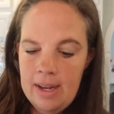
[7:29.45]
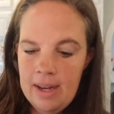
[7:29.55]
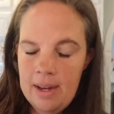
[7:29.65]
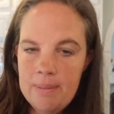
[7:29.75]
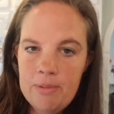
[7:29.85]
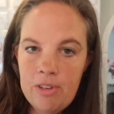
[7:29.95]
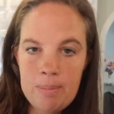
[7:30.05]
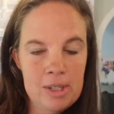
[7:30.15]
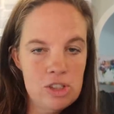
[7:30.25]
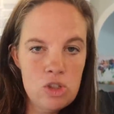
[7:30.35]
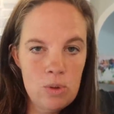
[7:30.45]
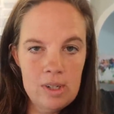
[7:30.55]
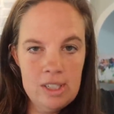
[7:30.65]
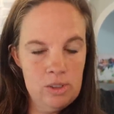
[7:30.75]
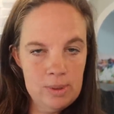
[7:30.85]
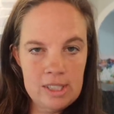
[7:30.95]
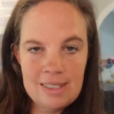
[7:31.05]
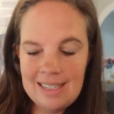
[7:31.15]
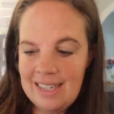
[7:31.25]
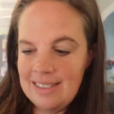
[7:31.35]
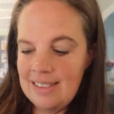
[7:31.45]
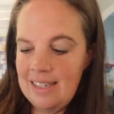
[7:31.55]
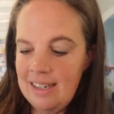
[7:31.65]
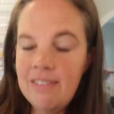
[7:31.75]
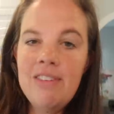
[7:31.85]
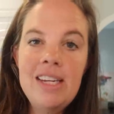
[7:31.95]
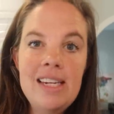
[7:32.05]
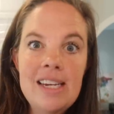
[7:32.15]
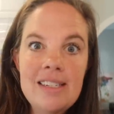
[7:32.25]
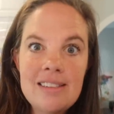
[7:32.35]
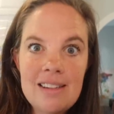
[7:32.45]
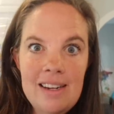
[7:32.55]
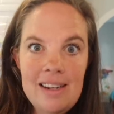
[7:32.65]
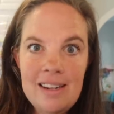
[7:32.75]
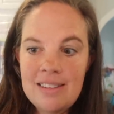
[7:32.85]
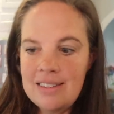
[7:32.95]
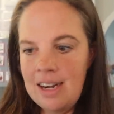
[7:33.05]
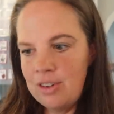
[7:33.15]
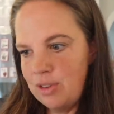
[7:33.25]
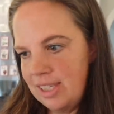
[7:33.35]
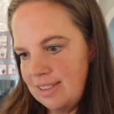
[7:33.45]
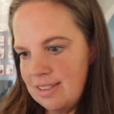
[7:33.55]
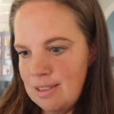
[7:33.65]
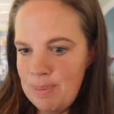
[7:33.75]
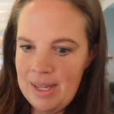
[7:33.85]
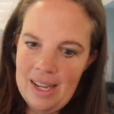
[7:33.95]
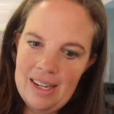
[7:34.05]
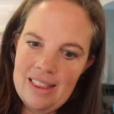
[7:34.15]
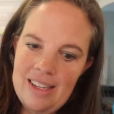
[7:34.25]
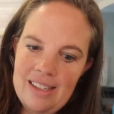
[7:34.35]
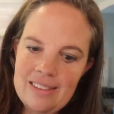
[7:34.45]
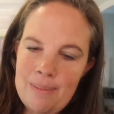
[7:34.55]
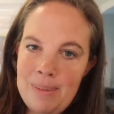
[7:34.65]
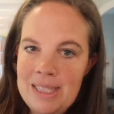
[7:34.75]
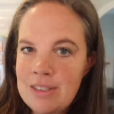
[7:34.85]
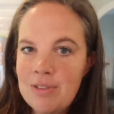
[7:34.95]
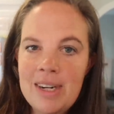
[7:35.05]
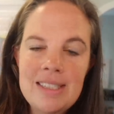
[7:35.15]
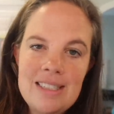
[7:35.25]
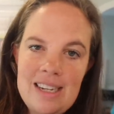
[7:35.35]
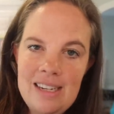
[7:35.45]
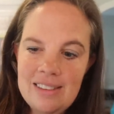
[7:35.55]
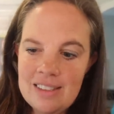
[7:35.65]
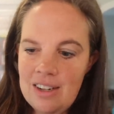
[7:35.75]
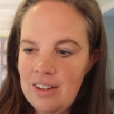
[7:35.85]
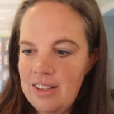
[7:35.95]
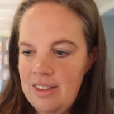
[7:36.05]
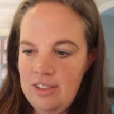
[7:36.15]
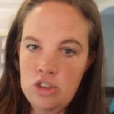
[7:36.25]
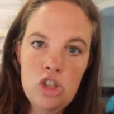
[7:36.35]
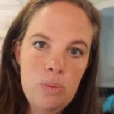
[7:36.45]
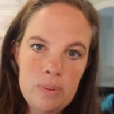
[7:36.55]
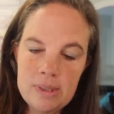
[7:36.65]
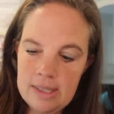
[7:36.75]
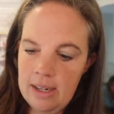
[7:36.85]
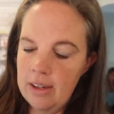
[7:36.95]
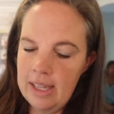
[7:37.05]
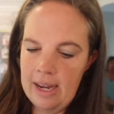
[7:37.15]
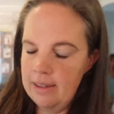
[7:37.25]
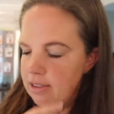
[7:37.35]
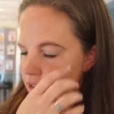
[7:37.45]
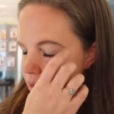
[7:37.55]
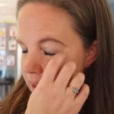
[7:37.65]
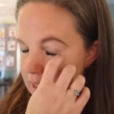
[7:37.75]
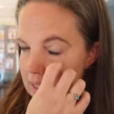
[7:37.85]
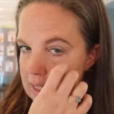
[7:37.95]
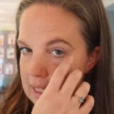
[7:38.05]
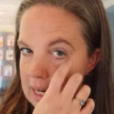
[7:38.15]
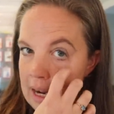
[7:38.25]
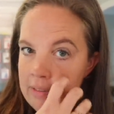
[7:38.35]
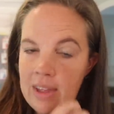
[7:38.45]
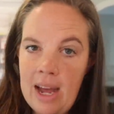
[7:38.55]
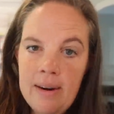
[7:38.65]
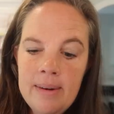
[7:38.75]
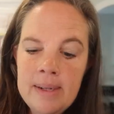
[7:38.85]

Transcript: um, from our storage, which is nice and convenient, like taco things and spaghetti things and beans and rice things and all the soups and all that. It's so easy to eat out of that.